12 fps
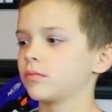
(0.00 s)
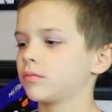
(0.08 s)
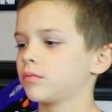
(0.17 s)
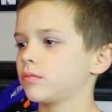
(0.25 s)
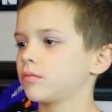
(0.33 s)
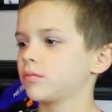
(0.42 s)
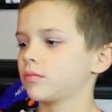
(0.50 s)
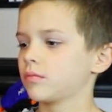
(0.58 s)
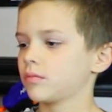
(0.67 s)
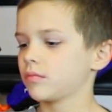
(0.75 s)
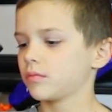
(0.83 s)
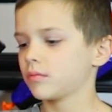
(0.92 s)

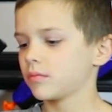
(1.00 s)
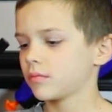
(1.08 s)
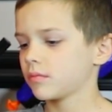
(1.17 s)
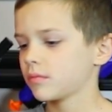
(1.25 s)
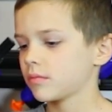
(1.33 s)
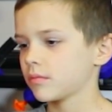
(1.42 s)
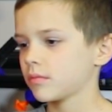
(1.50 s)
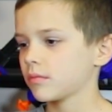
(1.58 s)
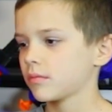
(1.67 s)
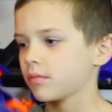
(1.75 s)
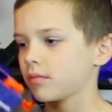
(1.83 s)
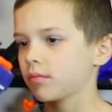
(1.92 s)

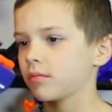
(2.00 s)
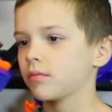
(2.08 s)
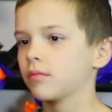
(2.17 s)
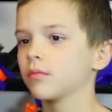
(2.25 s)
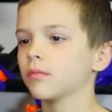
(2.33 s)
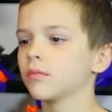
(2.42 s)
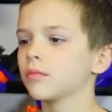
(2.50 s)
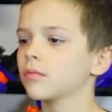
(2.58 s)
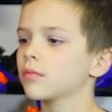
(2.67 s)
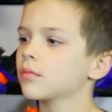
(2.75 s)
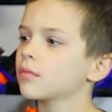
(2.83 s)
The person shown says nothing.